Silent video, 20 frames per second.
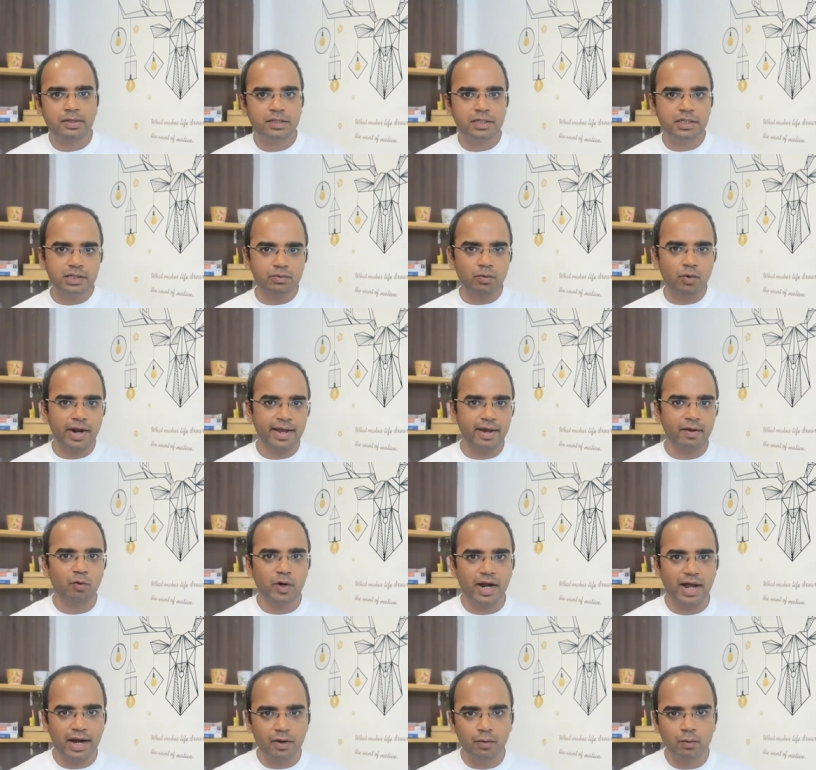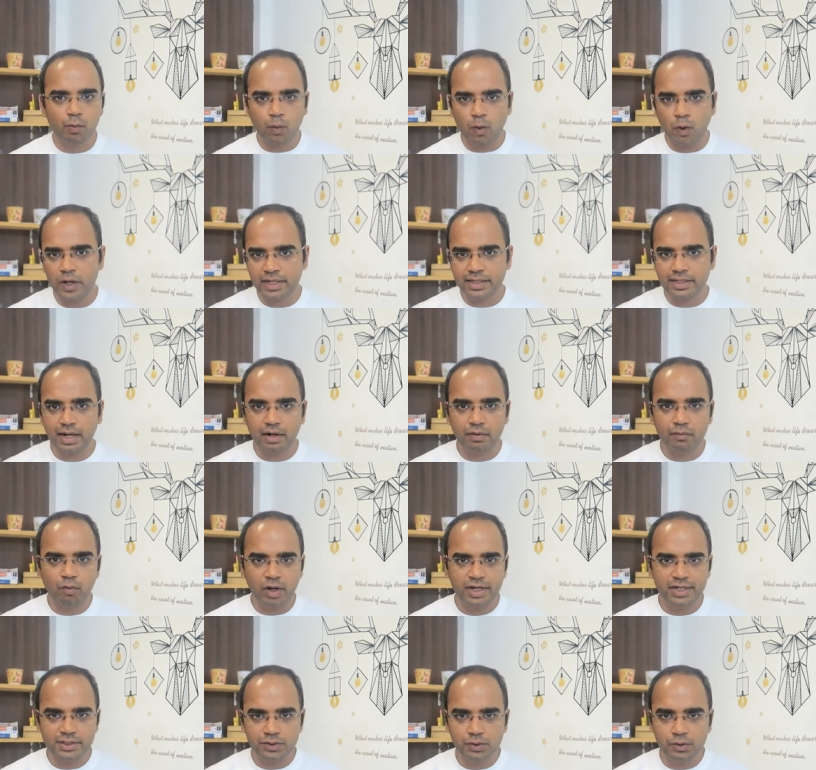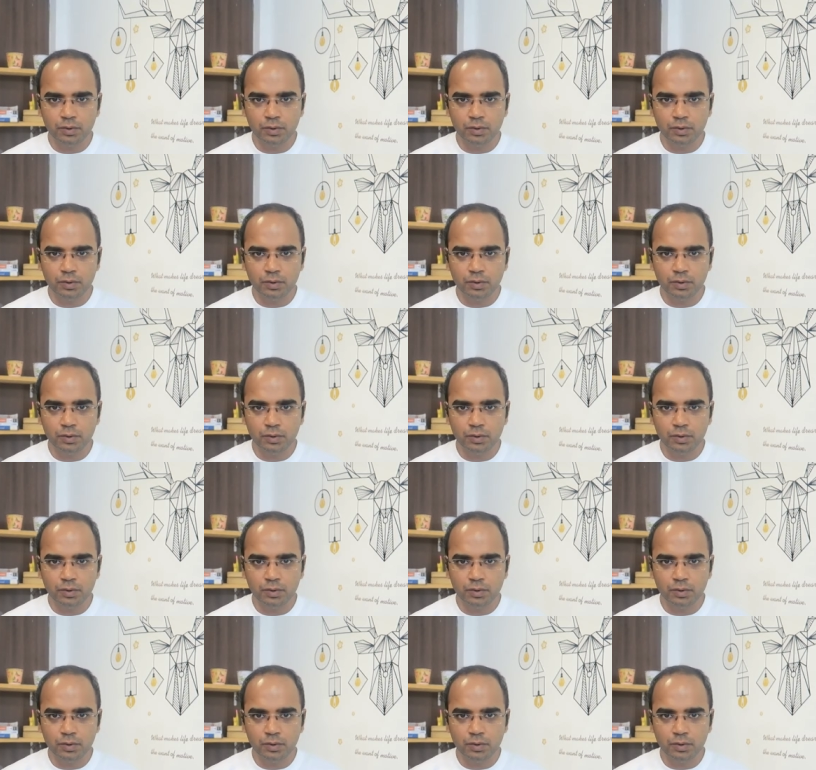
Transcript: this is what I would advise